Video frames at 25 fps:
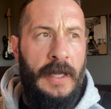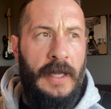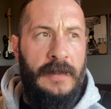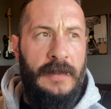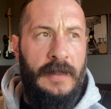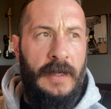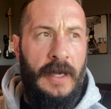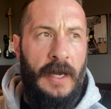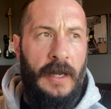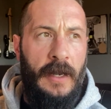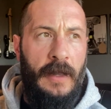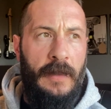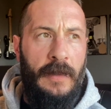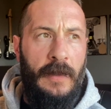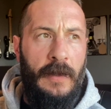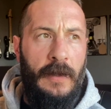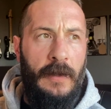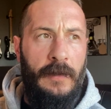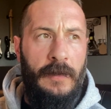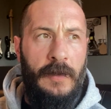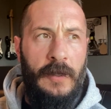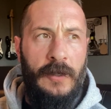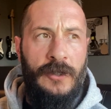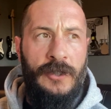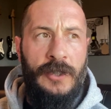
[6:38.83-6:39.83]
kind of
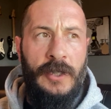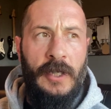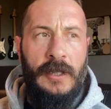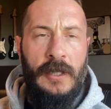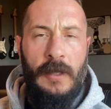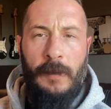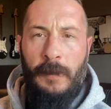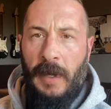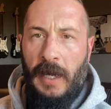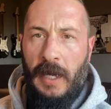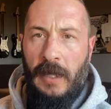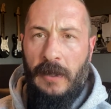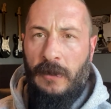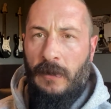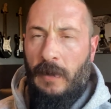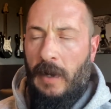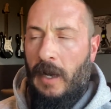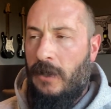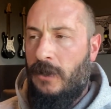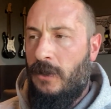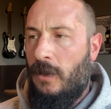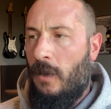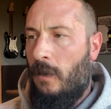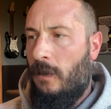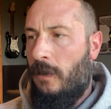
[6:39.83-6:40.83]
the shit the bed
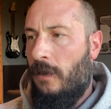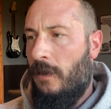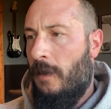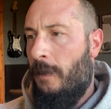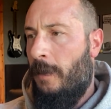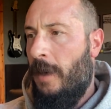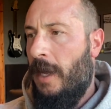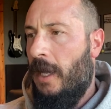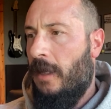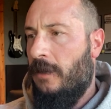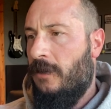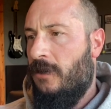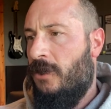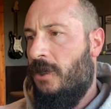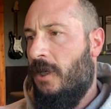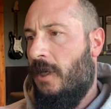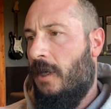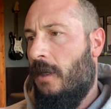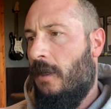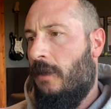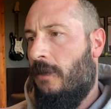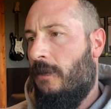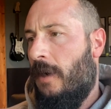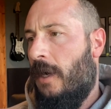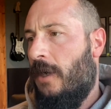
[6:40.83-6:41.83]
threshold, or the pants
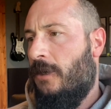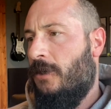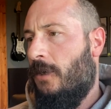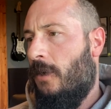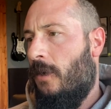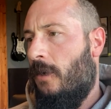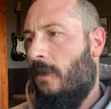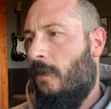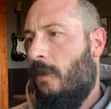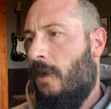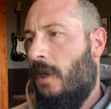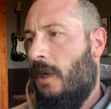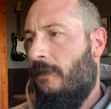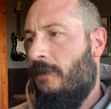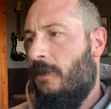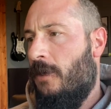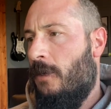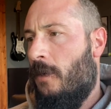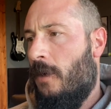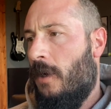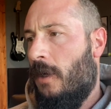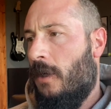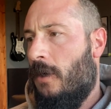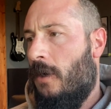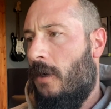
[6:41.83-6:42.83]
shitting threshold, whatever you
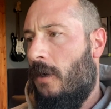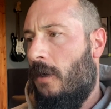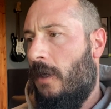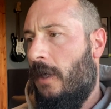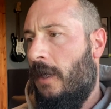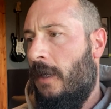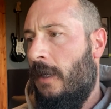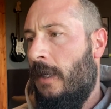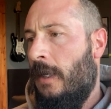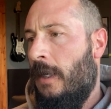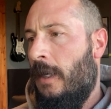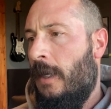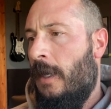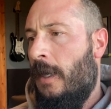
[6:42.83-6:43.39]
want to call it.